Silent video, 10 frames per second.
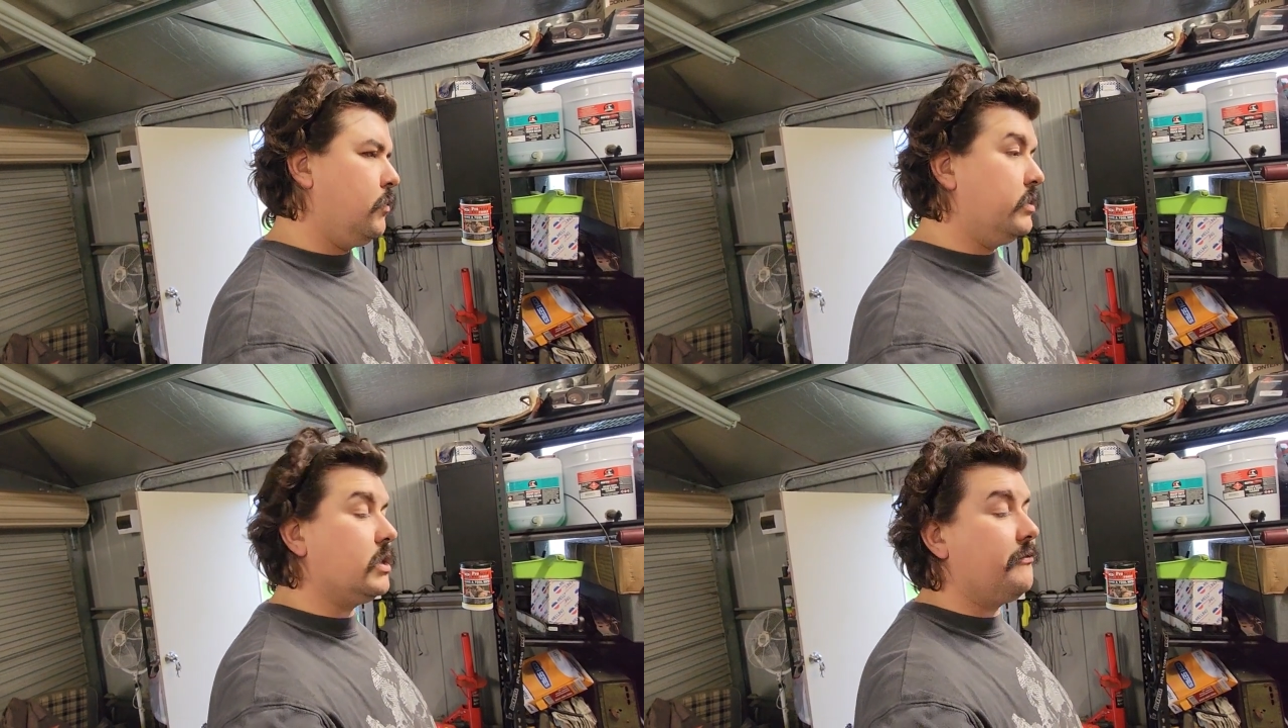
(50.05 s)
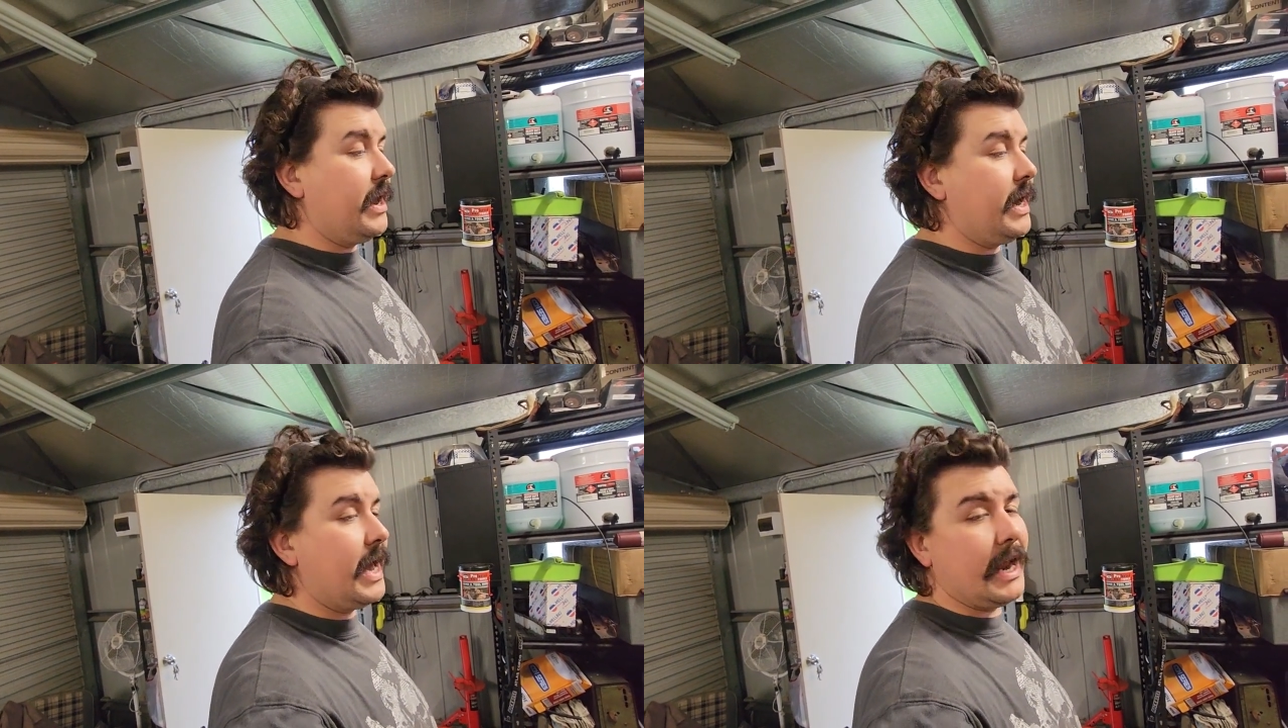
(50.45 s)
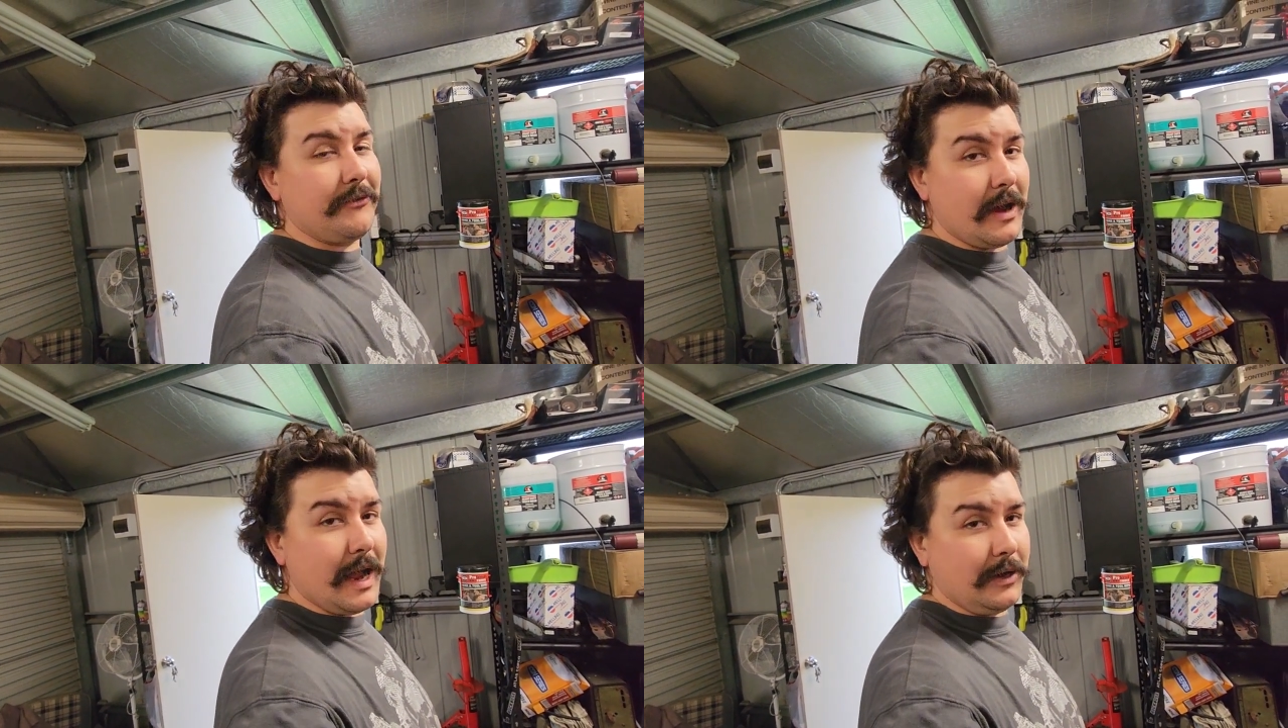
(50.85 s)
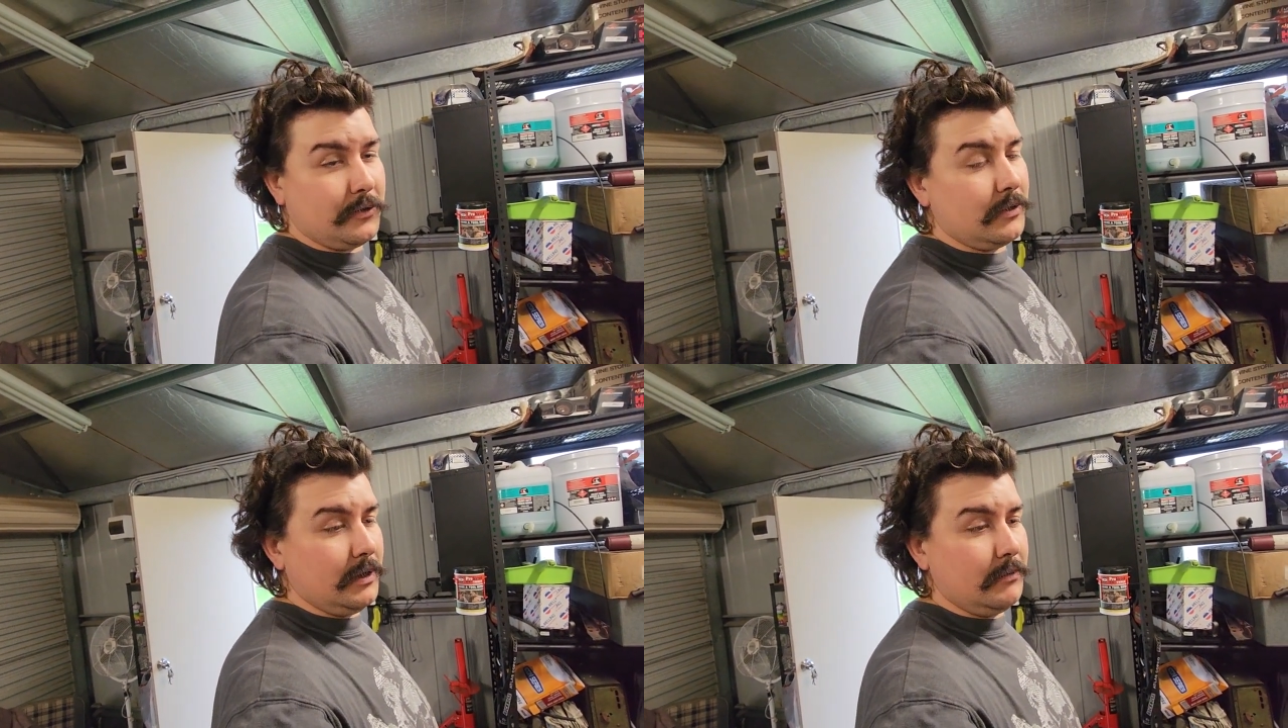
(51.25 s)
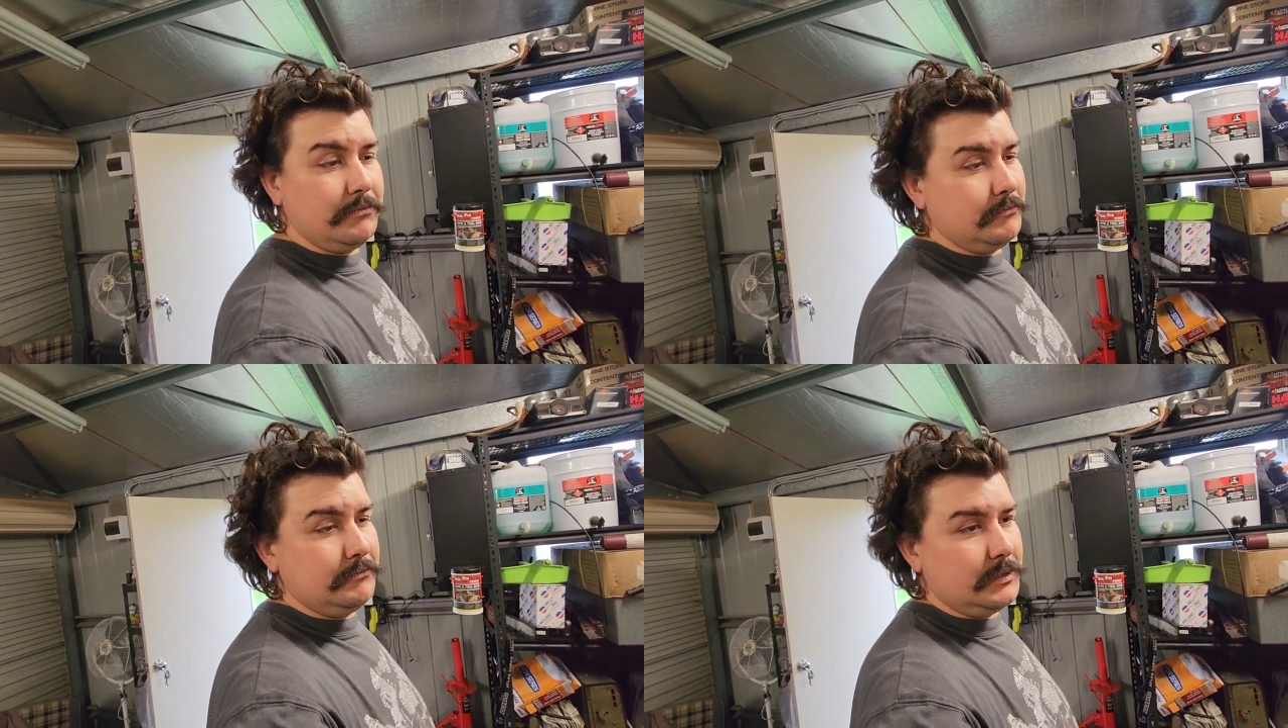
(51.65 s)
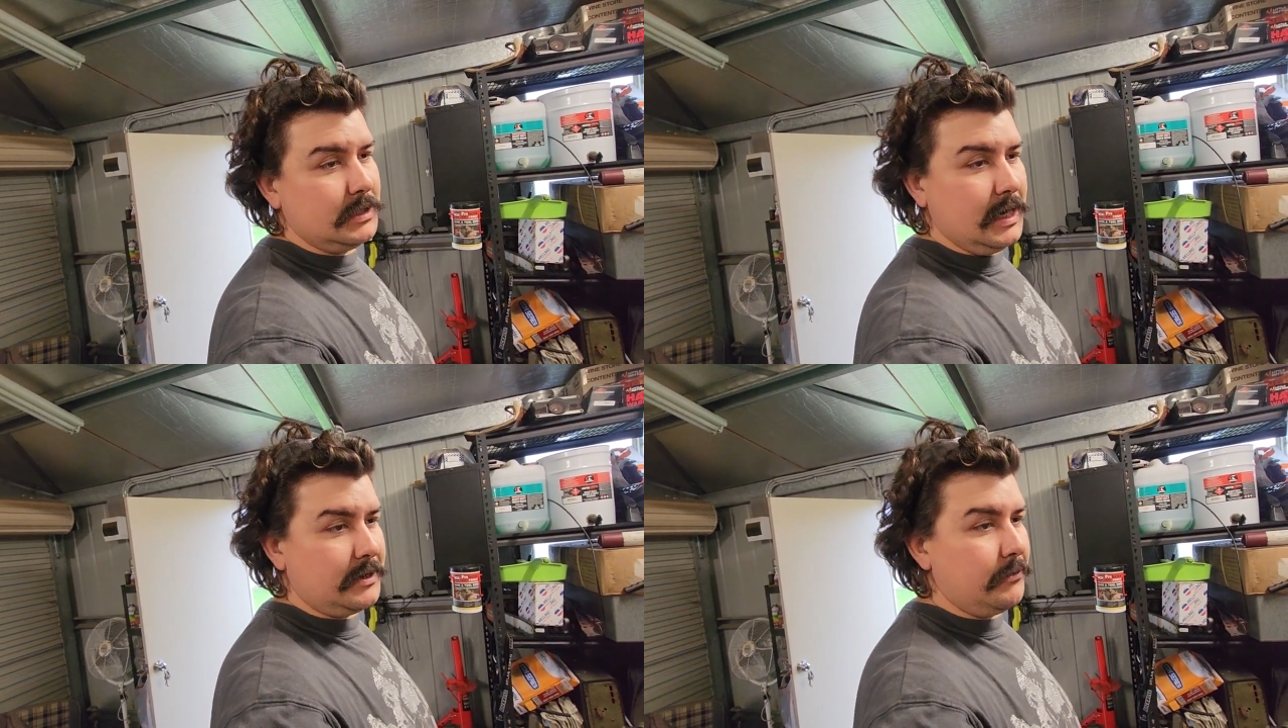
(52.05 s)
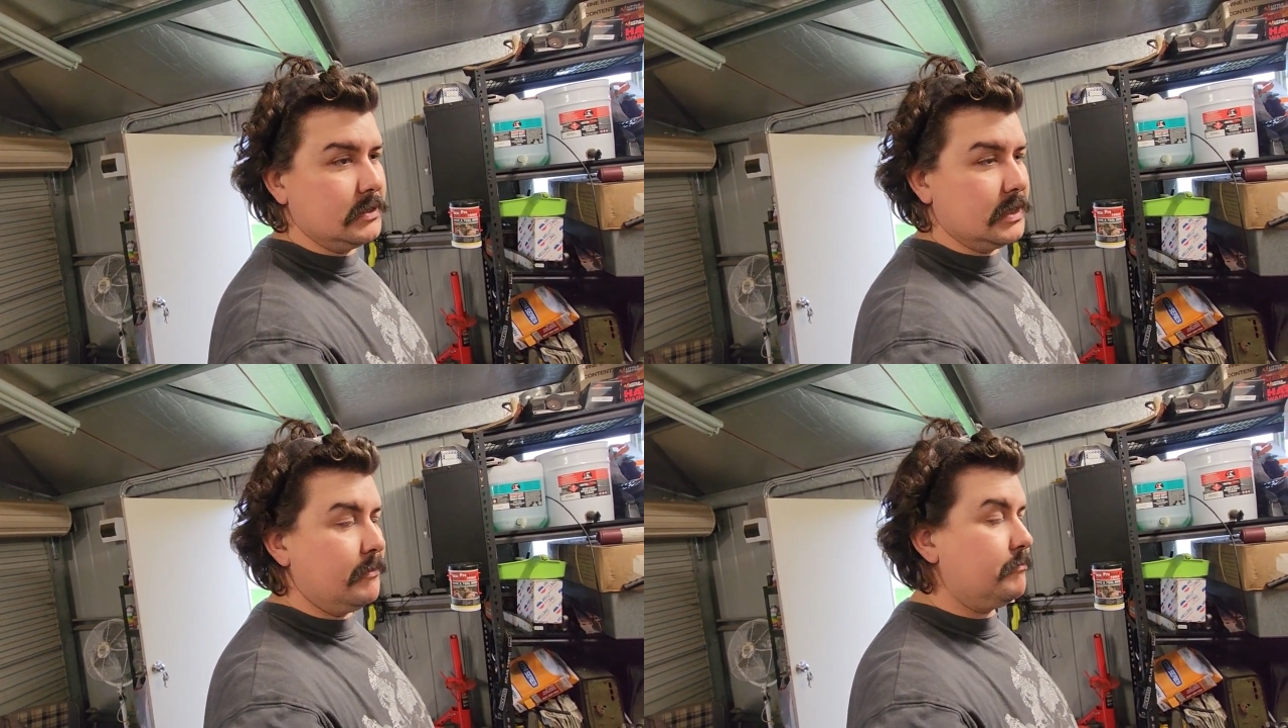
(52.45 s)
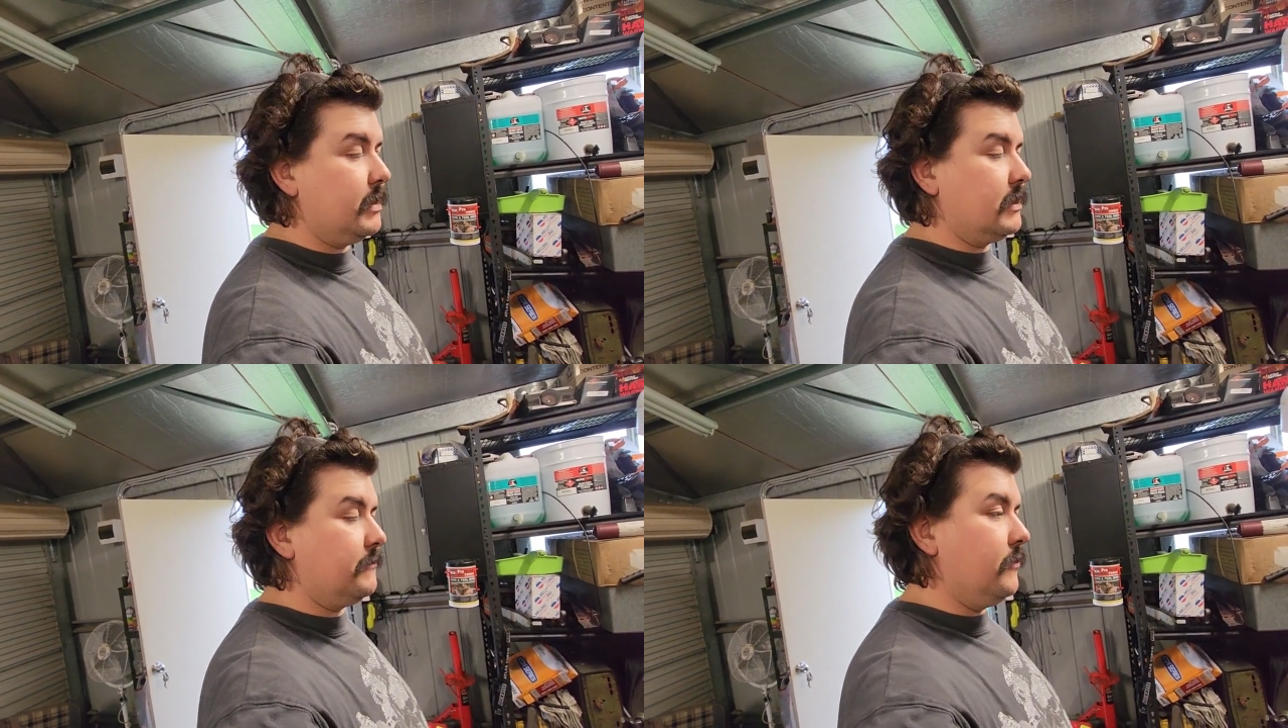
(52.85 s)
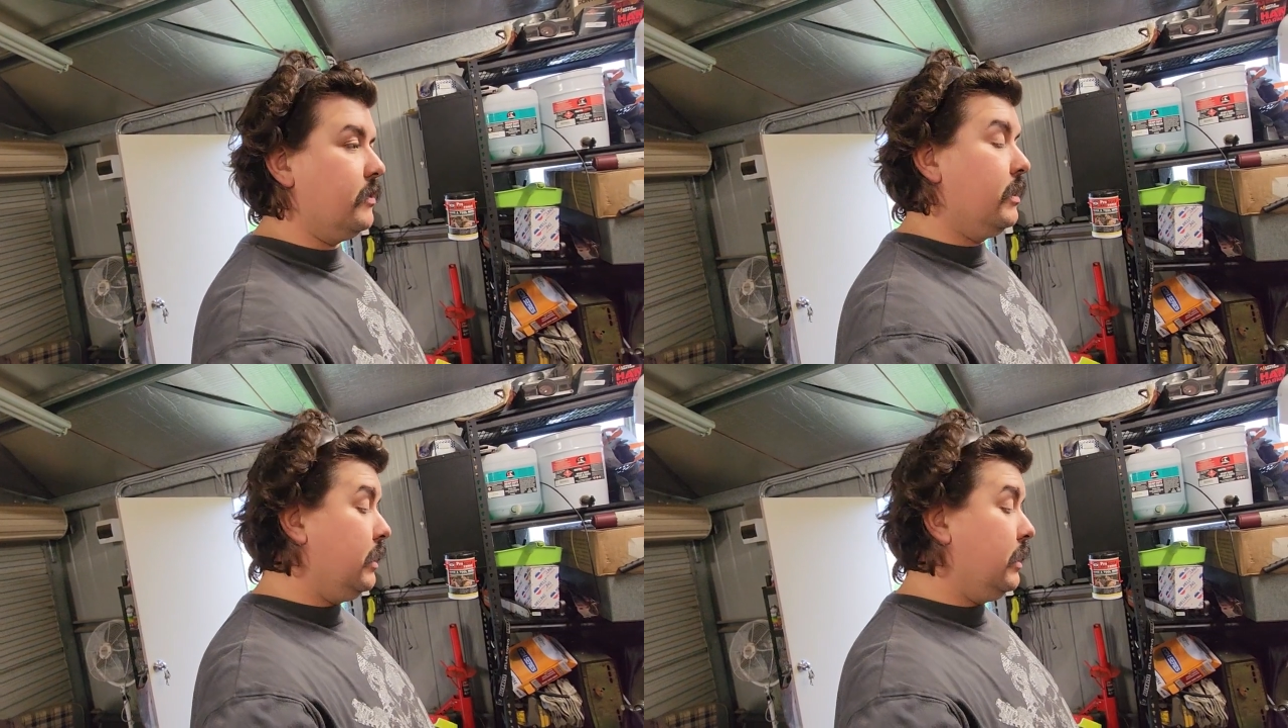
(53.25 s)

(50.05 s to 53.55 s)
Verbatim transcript: which I found out after I hacked all the selector of that. that's fine.